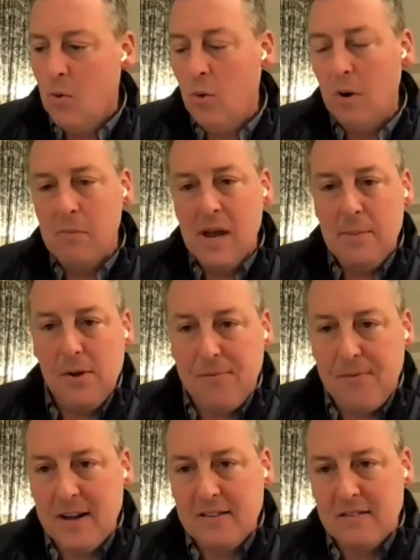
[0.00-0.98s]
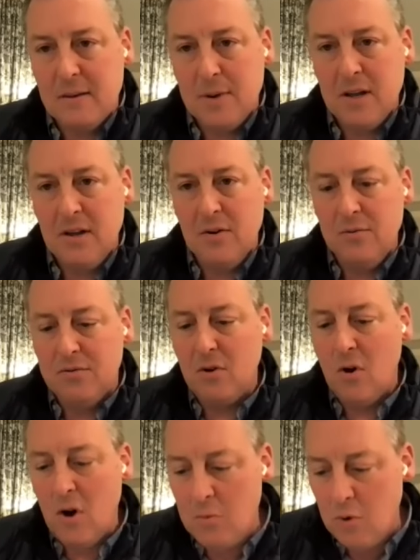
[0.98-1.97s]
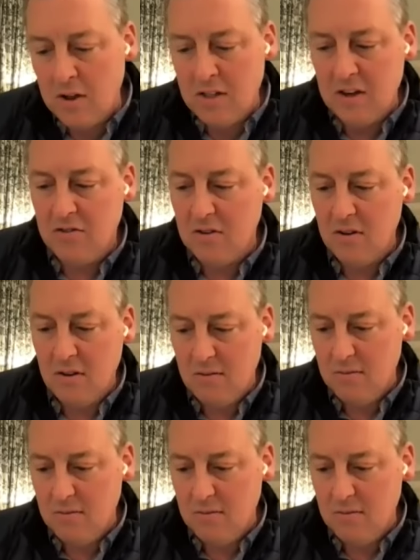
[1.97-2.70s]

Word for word: Or maybe you find somebody who's on one of these